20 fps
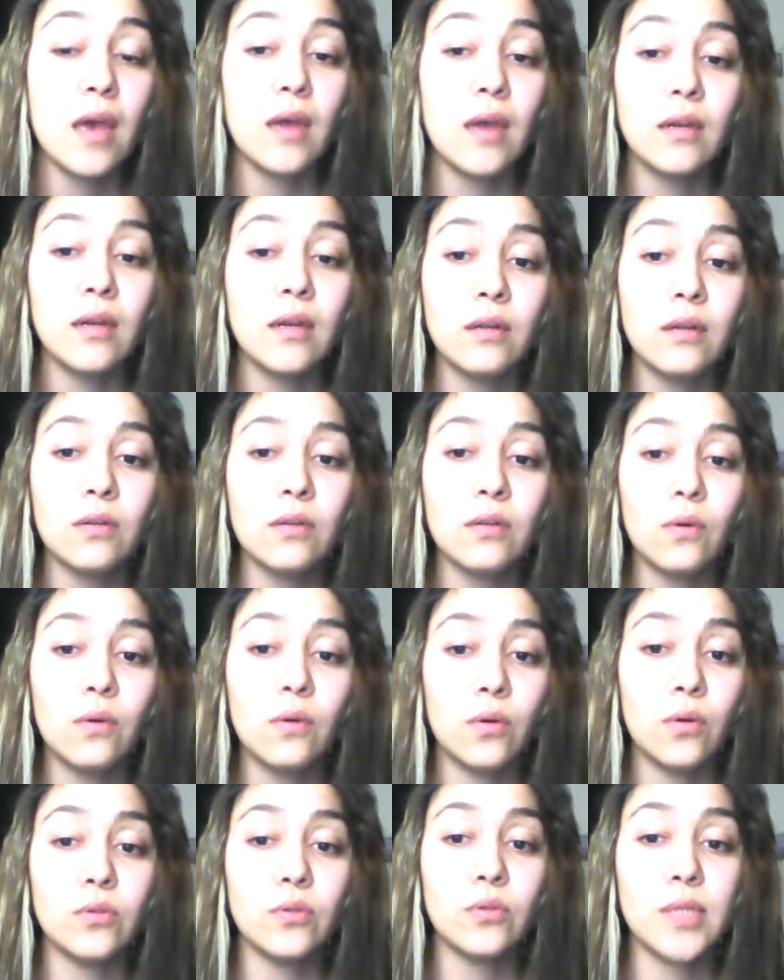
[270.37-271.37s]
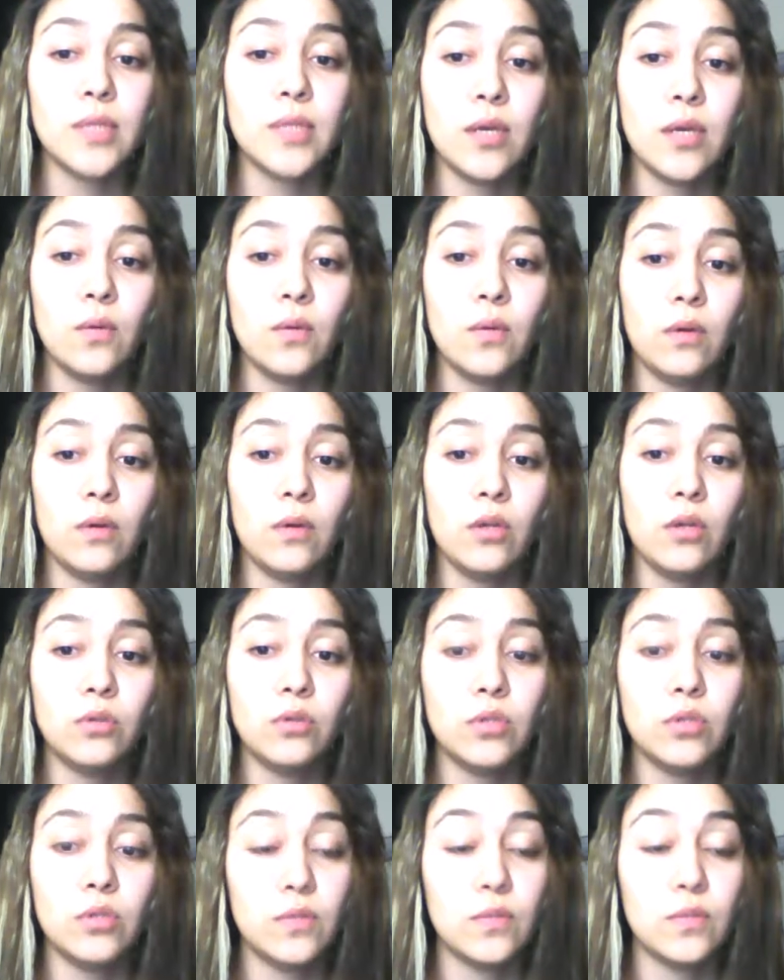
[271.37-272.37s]
any other oils that you want to
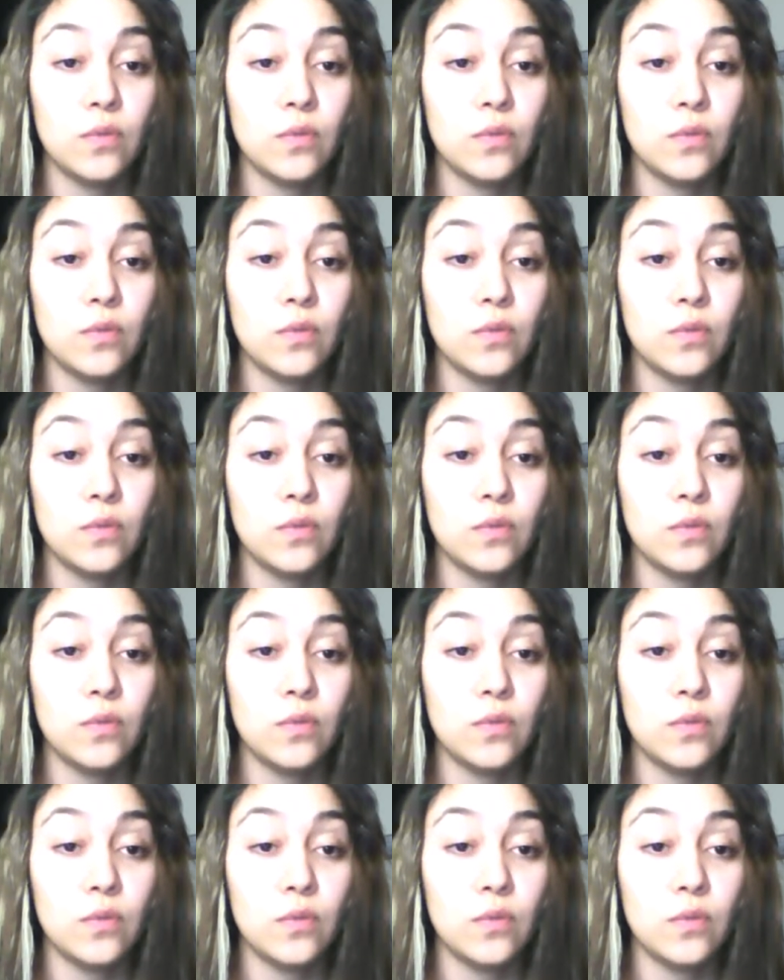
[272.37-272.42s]
use